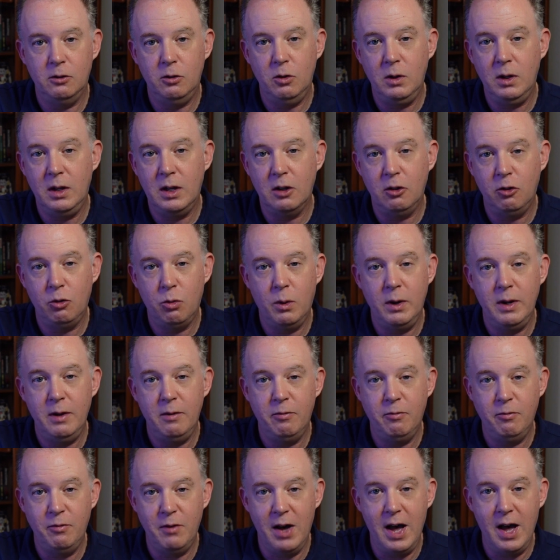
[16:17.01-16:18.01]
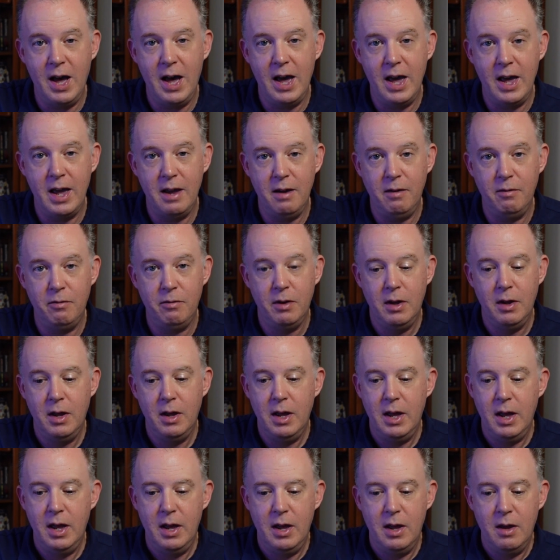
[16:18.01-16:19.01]
You can get 25
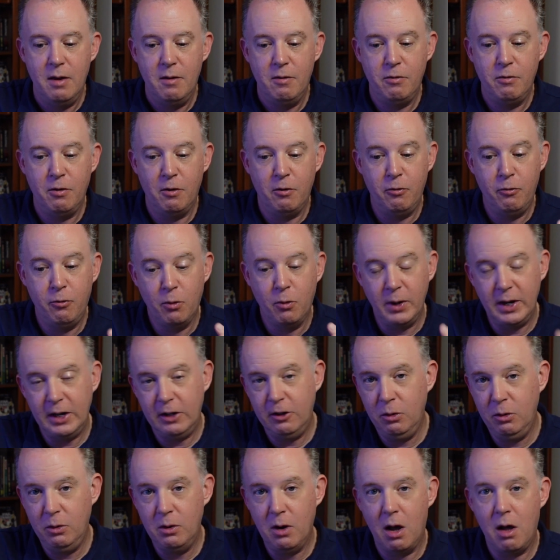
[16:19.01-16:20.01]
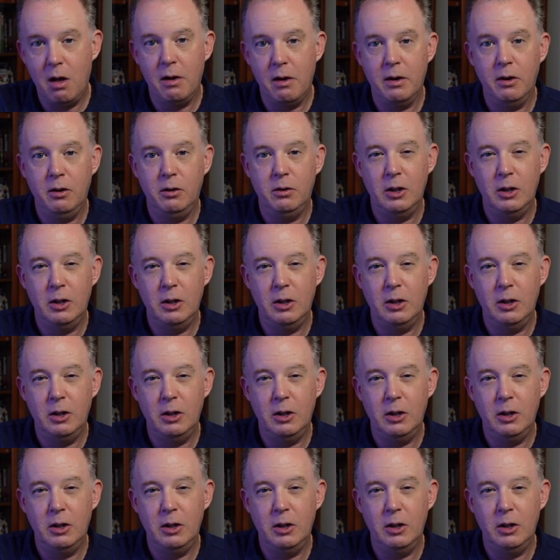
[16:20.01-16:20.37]
for $42.